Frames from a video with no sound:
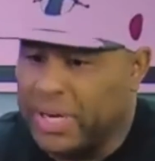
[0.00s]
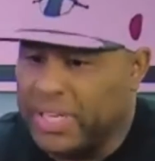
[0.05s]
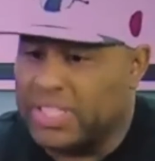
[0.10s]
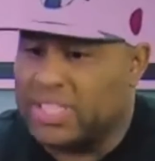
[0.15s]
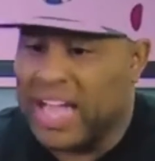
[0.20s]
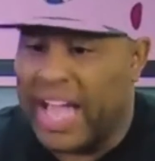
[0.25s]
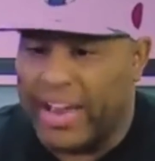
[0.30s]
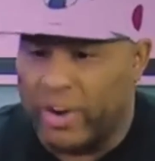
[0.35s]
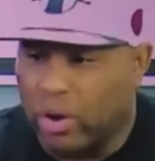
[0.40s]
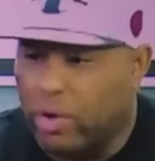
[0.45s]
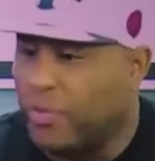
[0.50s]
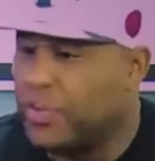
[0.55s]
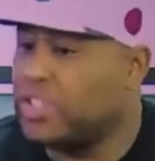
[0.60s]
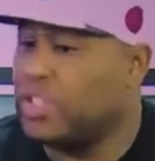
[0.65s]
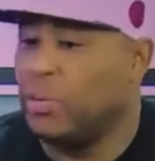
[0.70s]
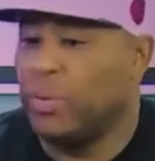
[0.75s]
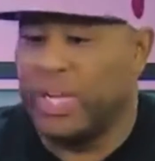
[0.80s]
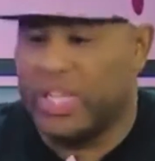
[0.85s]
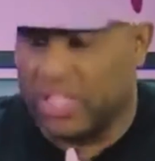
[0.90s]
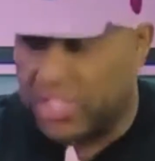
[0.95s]
but it's not over
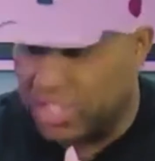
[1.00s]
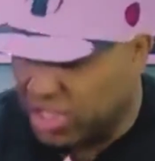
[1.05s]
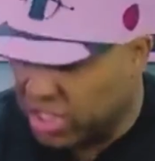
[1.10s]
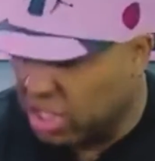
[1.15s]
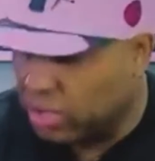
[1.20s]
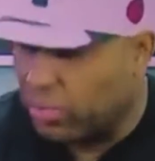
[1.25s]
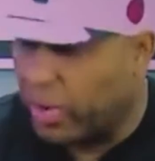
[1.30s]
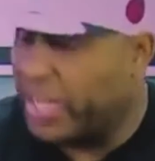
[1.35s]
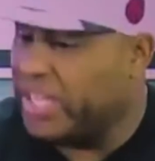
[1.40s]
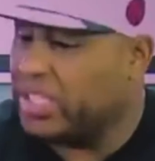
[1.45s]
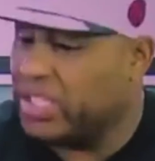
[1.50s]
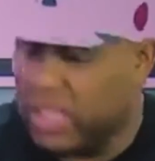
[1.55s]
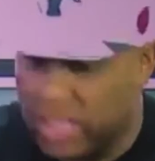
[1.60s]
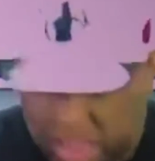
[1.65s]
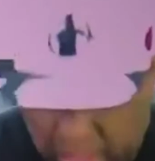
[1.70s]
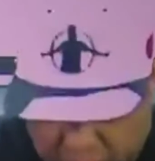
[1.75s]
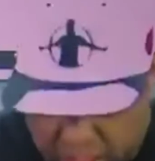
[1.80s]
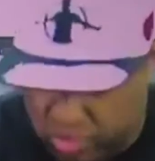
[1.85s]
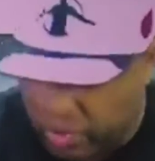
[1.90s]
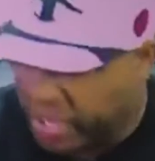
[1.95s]
until we get to generation to
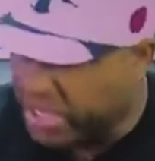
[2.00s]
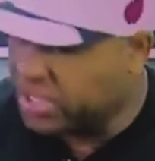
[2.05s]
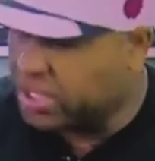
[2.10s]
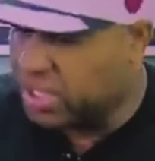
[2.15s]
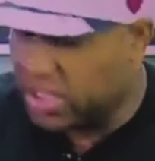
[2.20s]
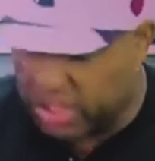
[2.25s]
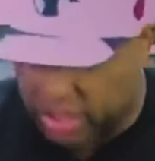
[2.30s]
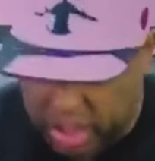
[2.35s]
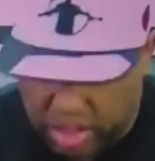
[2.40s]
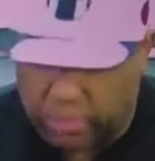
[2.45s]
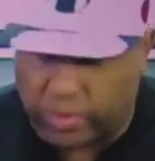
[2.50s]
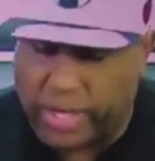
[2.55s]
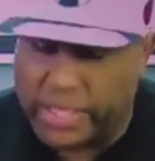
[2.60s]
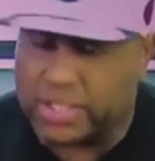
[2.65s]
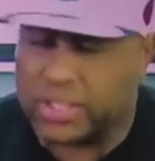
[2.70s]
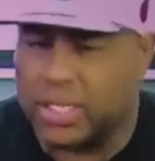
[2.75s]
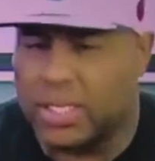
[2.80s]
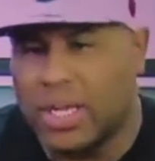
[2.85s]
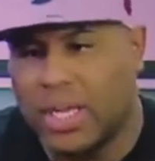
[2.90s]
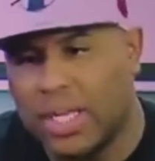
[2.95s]
generation to
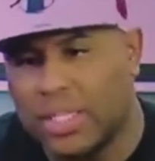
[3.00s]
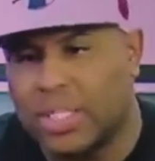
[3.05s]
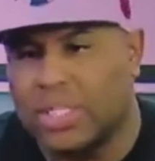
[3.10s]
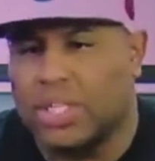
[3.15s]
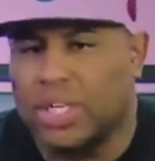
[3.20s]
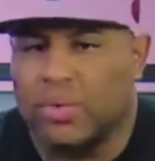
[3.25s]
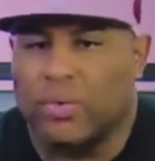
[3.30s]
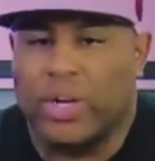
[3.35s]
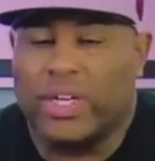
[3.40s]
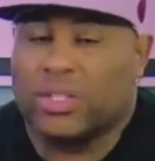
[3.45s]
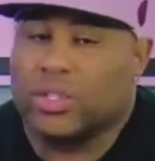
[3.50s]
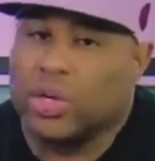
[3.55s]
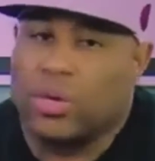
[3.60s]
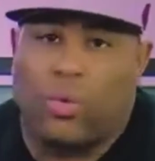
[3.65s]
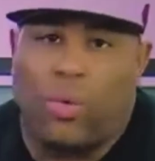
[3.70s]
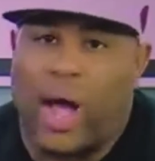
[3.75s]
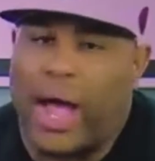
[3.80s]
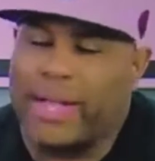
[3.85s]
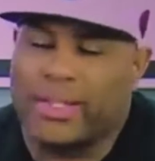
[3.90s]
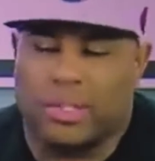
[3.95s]
generation to generation. So the
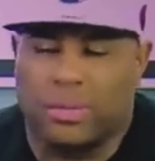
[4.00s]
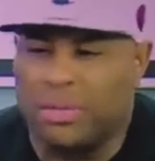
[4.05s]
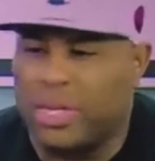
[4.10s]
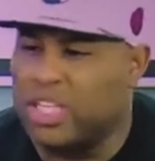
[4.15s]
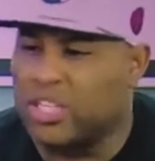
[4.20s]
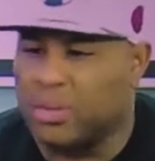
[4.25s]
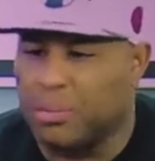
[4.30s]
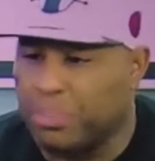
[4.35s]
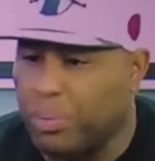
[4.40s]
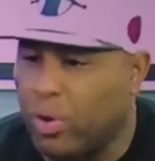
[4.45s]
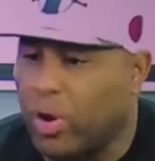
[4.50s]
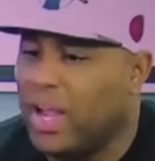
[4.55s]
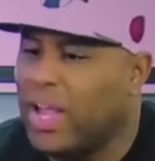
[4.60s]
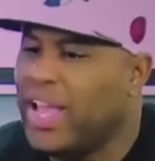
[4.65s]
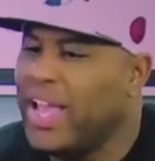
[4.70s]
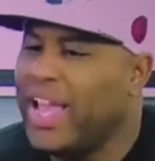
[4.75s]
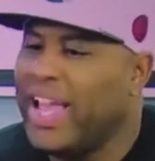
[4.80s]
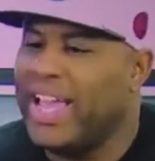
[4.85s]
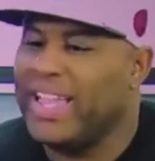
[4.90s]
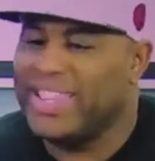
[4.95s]
why to me is
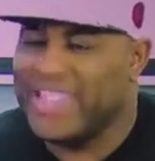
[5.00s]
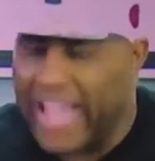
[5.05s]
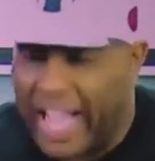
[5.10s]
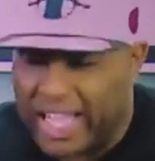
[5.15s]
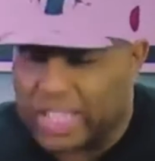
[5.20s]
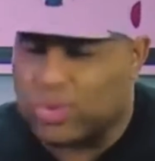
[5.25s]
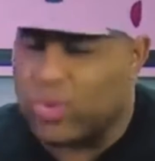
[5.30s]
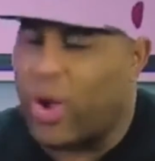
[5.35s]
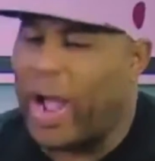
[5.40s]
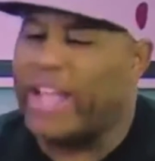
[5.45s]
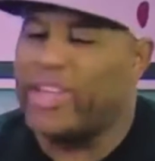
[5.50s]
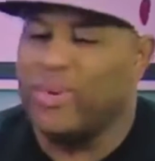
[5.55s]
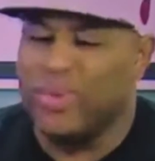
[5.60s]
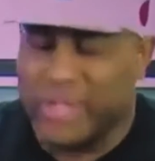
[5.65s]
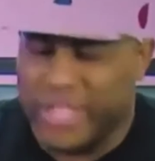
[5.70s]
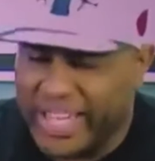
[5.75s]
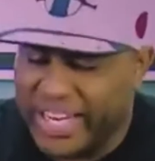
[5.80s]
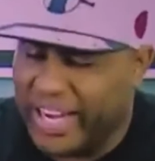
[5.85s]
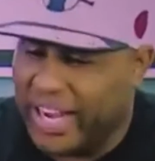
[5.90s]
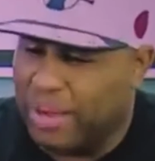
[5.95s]
important. And that's why you
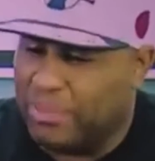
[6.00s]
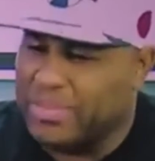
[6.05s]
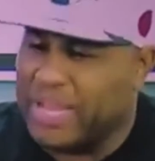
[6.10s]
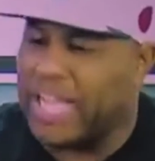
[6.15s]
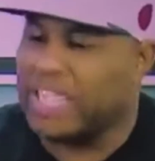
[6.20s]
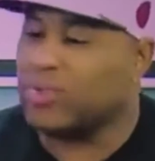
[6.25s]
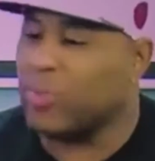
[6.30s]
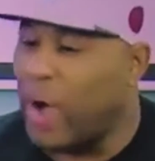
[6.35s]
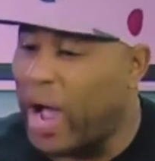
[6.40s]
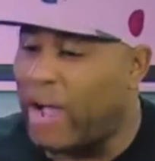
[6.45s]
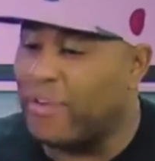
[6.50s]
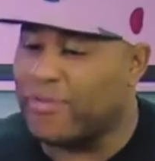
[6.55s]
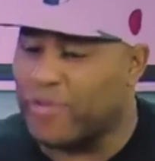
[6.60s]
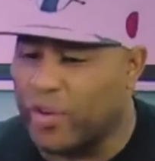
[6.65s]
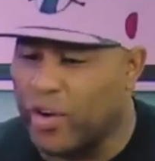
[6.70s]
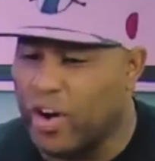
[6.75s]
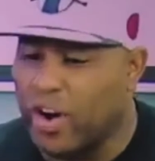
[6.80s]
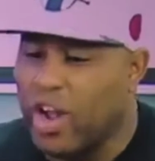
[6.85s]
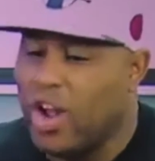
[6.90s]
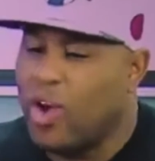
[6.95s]
get up. That's why
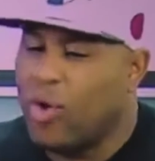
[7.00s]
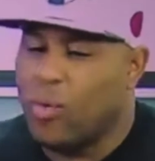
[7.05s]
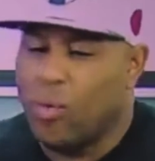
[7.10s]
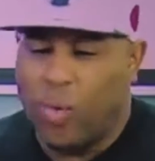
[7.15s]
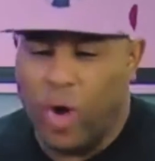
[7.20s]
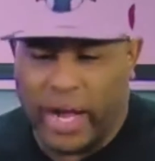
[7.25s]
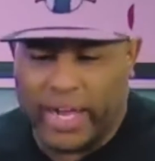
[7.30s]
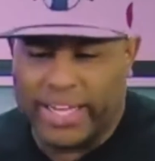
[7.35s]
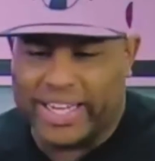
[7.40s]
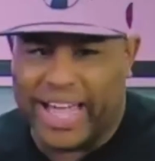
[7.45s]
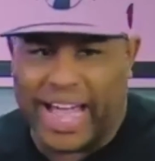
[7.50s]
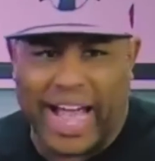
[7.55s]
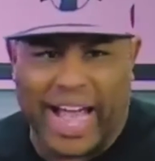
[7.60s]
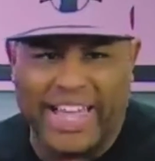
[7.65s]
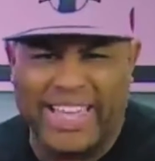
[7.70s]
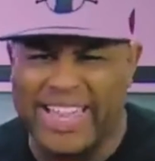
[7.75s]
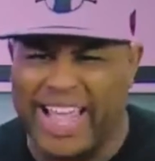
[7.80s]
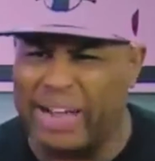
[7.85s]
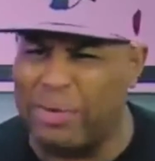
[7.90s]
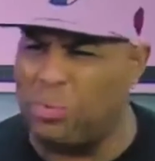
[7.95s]
for one
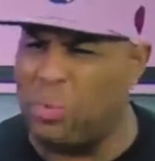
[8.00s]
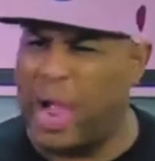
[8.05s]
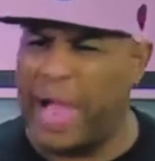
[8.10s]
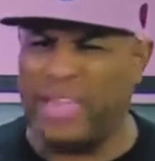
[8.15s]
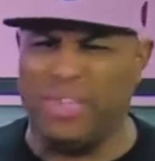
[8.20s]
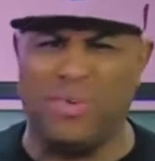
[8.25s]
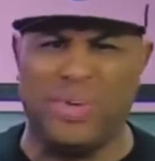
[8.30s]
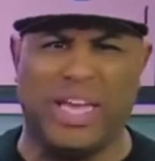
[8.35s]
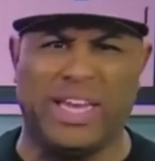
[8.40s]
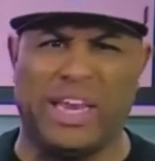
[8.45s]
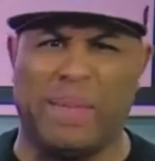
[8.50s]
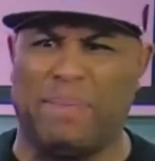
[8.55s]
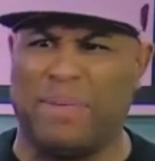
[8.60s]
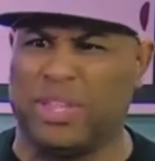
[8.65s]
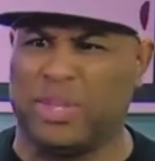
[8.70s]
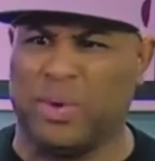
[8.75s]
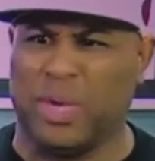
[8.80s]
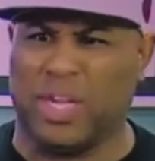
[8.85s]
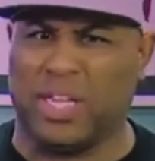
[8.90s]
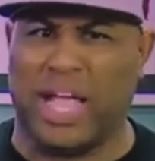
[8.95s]
guy, he like, why are you getting up
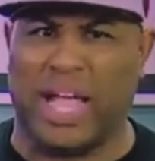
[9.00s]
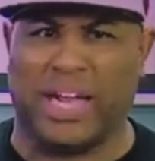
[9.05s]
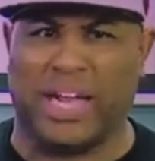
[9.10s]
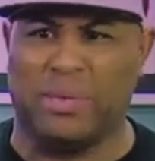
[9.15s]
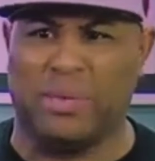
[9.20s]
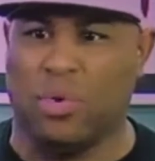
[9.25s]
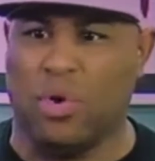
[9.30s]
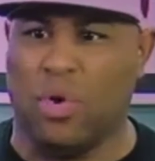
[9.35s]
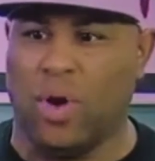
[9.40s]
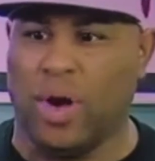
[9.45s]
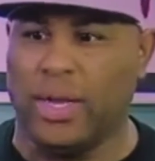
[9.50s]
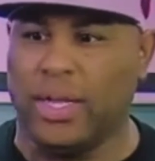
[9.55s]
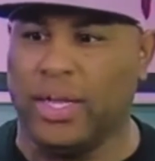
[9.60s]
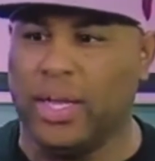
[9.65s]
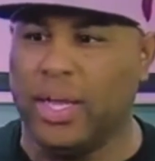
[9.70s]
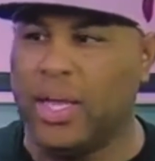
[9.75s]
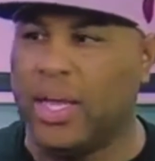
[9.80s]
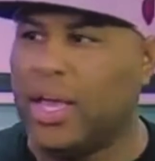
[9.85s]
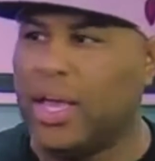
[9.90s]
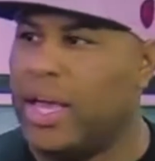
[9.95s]
at 3 o'clock in the morning?
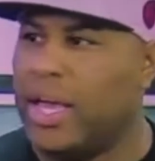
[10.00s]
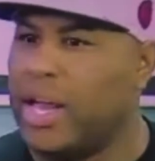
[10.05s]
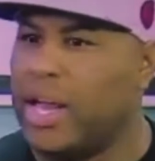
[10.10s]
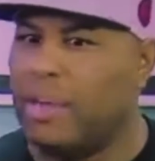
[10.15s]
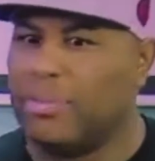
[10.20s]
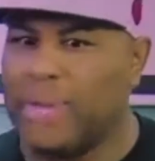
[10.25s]
And